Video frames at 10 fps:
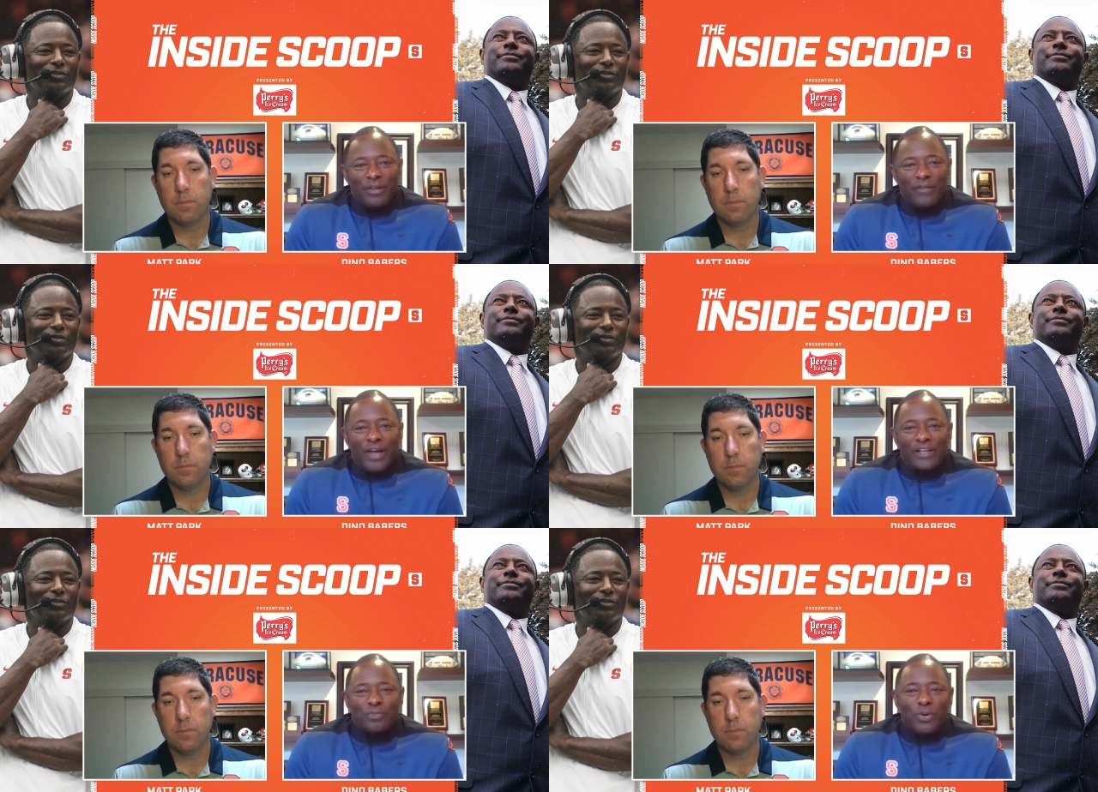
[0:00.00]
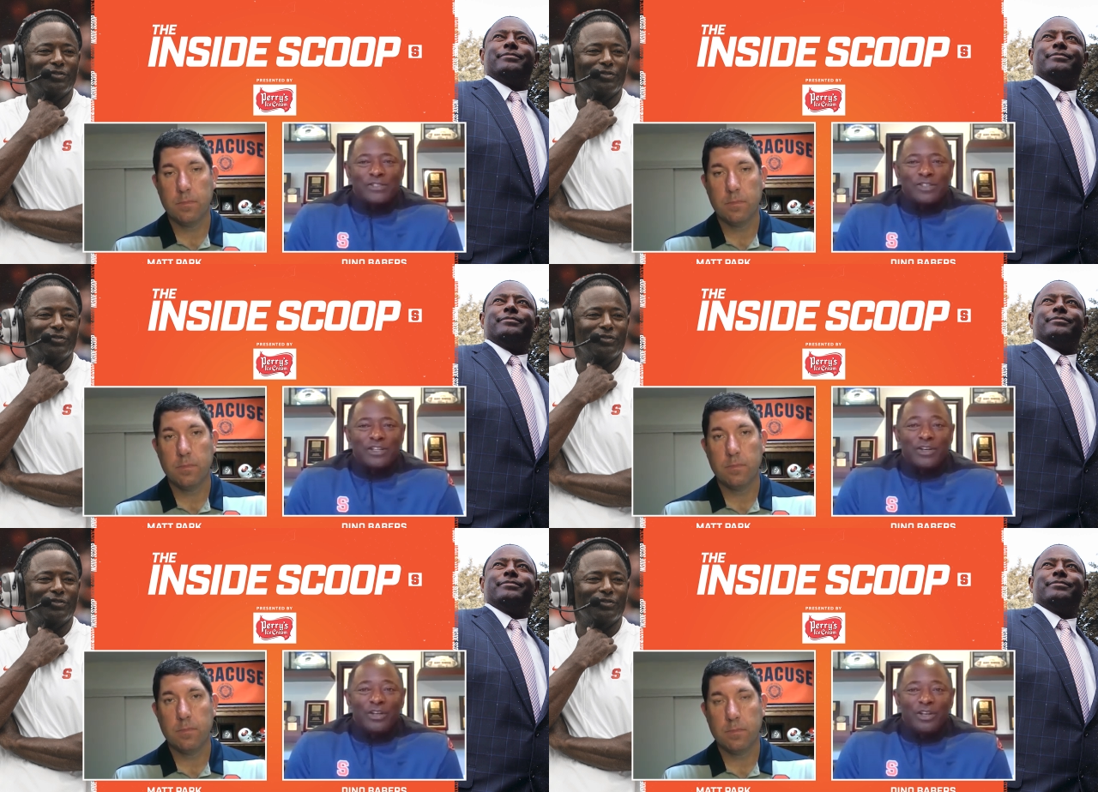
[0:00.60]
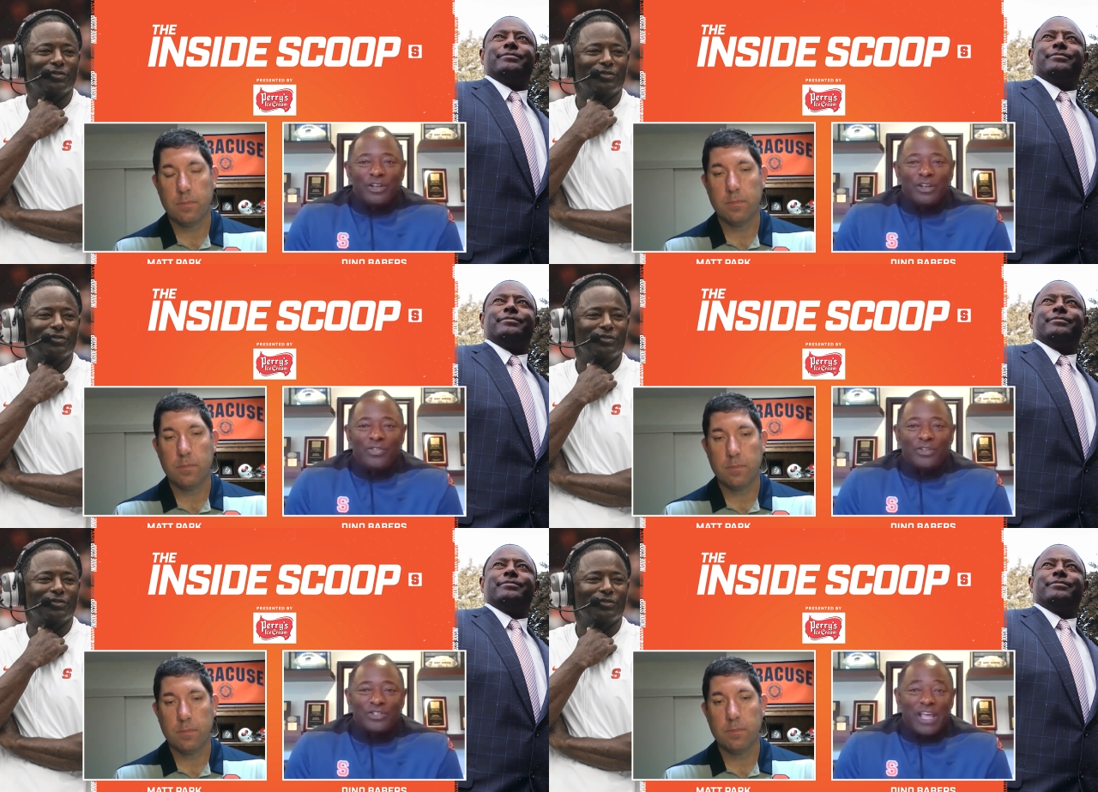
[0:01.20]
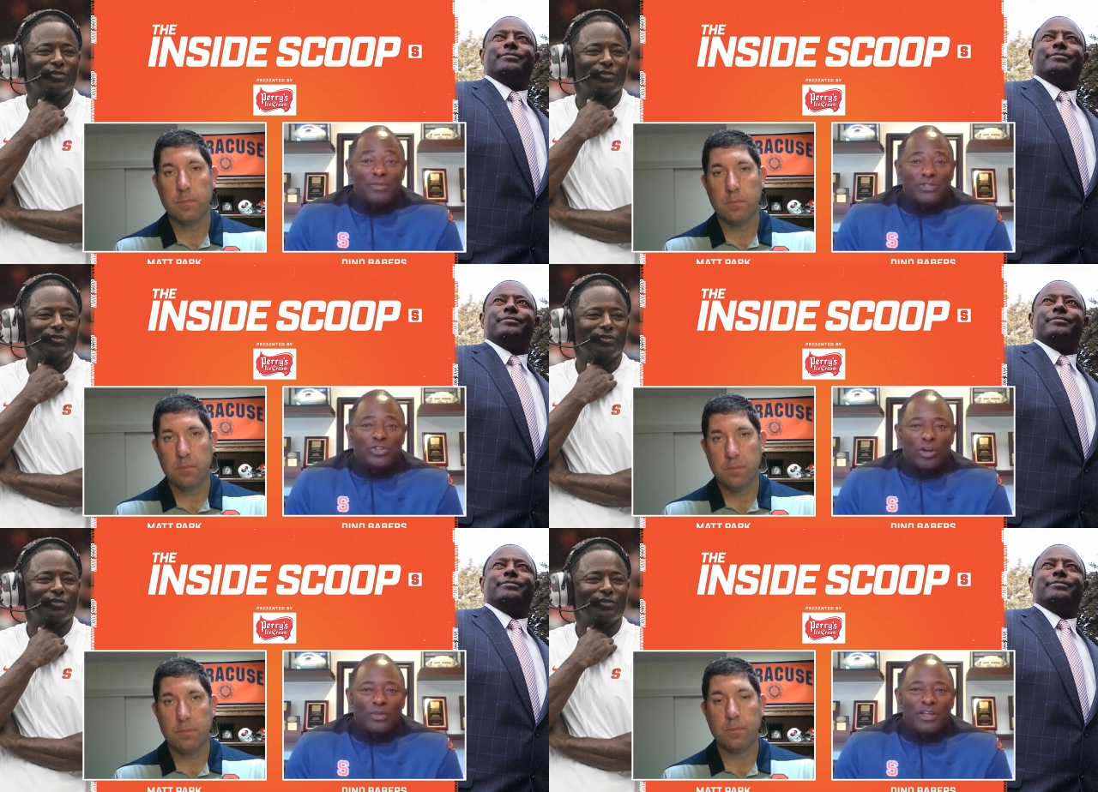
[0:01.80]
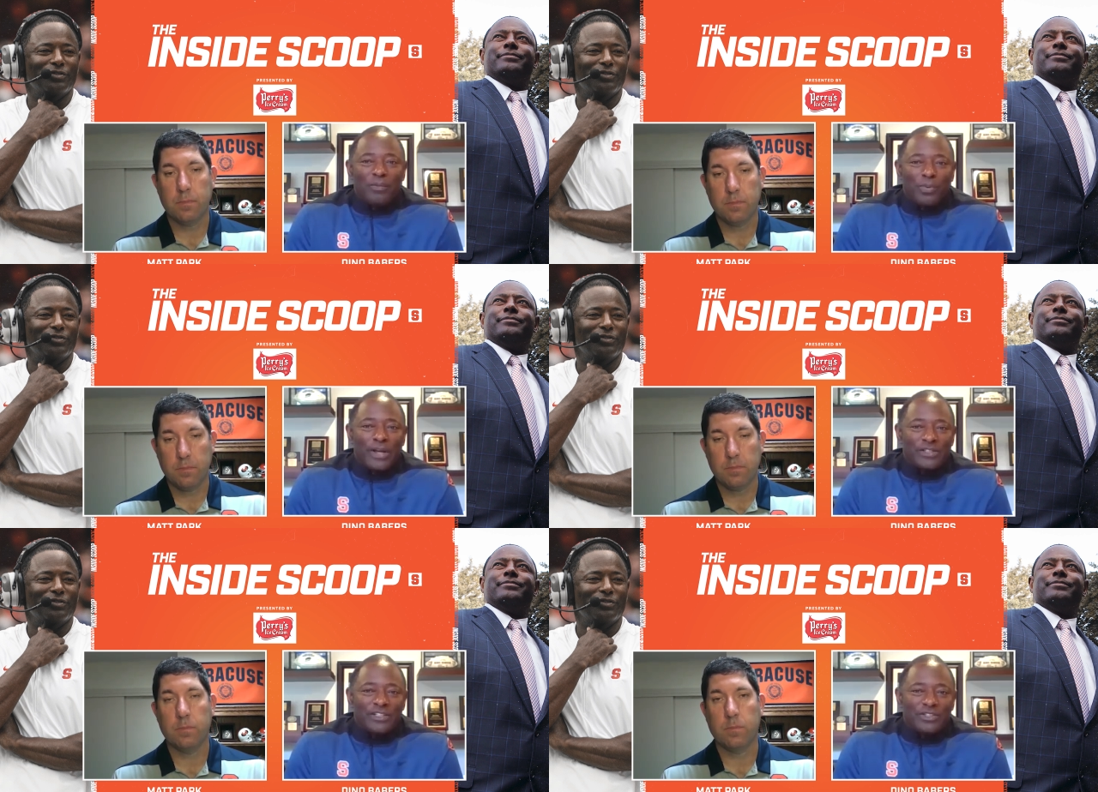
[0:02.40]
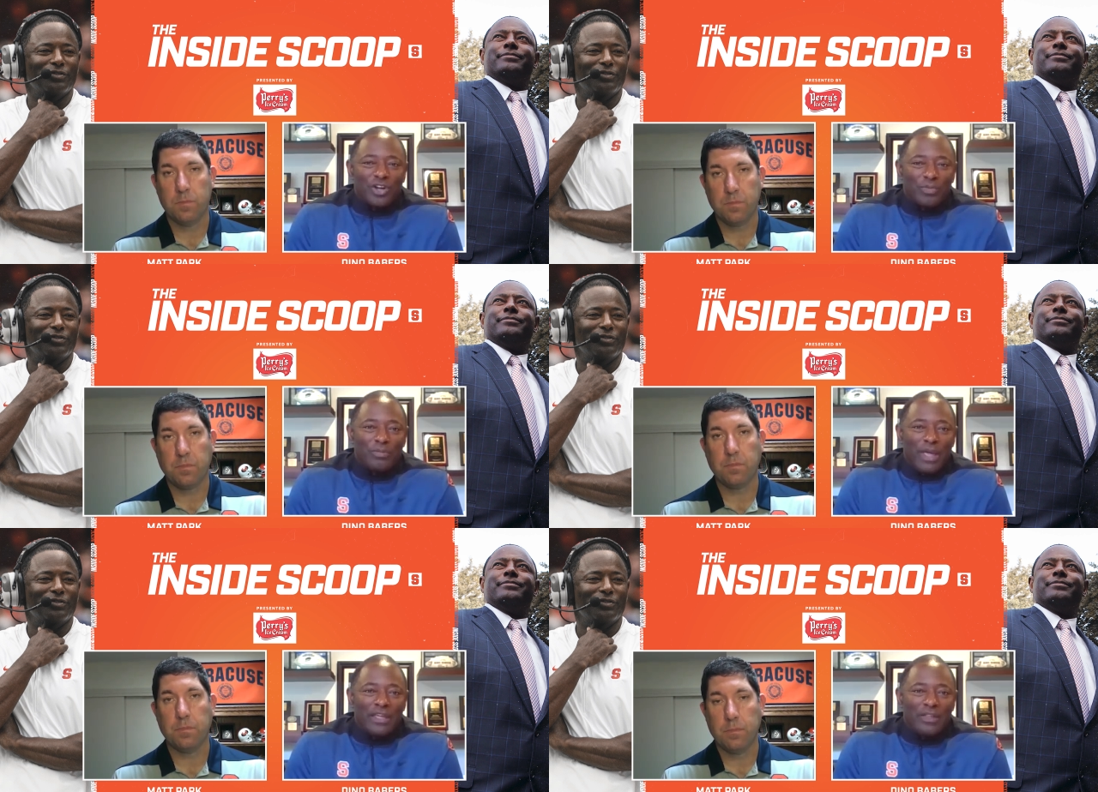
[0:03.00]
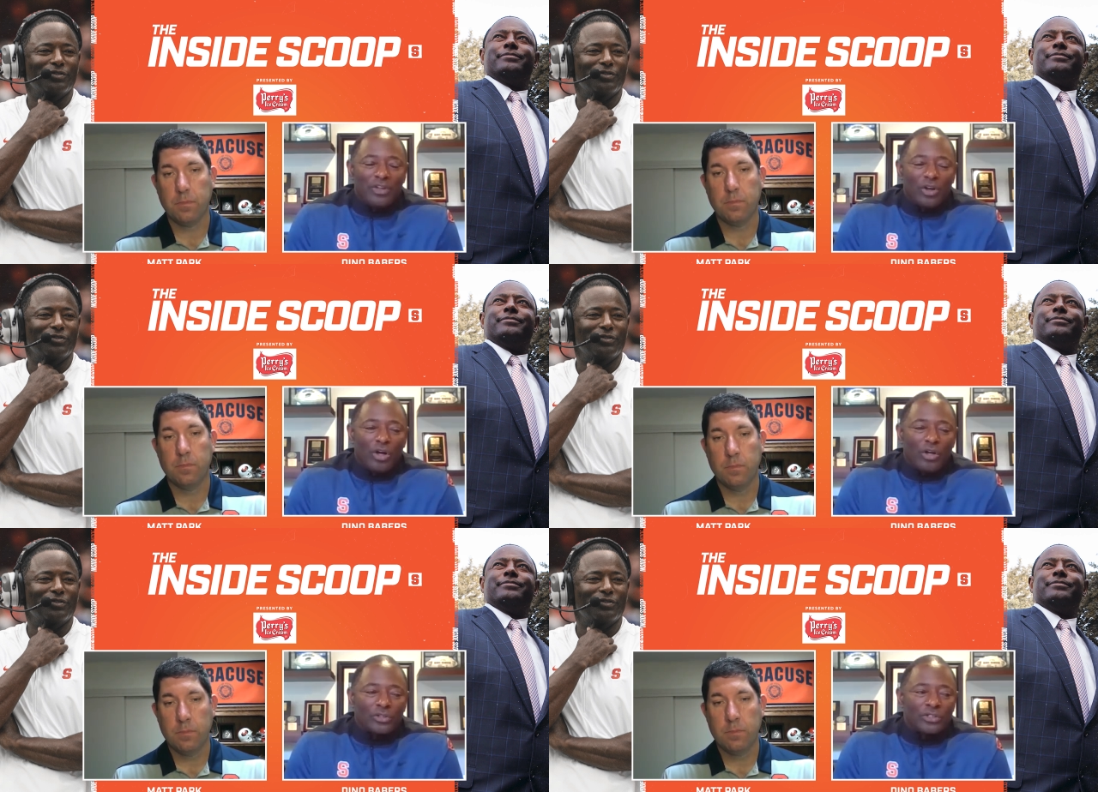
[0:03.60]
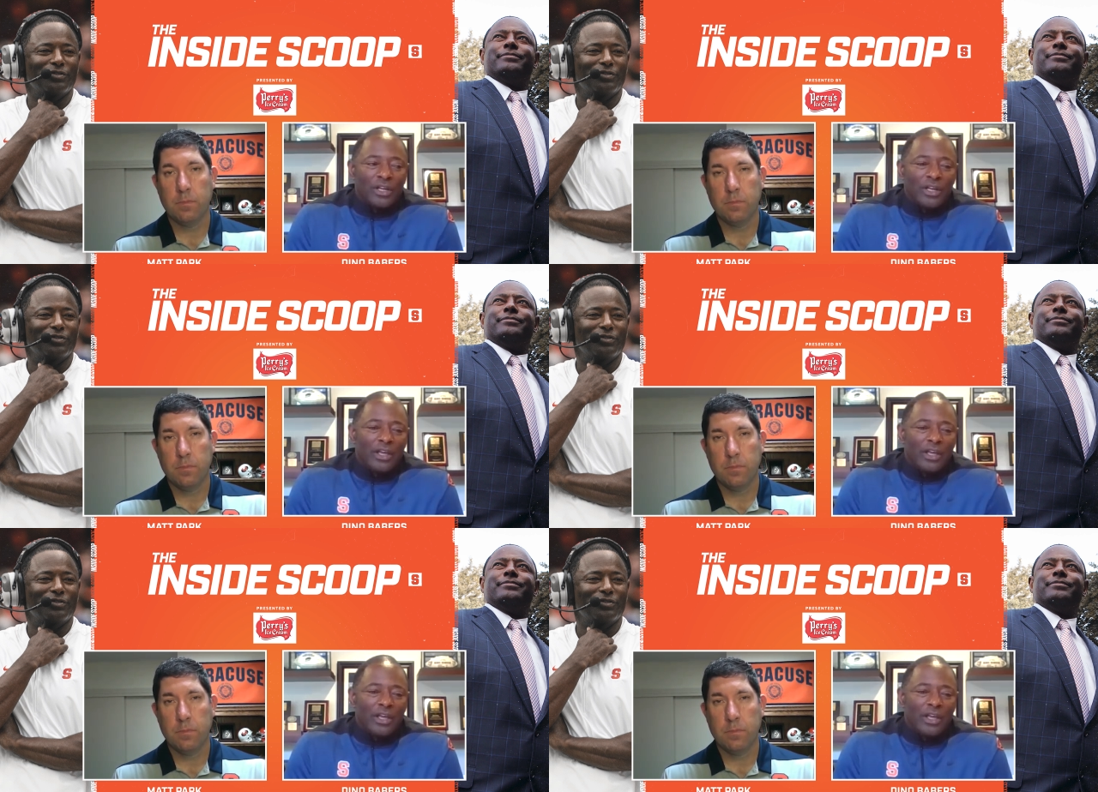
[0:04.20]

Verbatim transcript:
Speaker 1: a vice president, none the same, is going to become president, is going to be making the calls.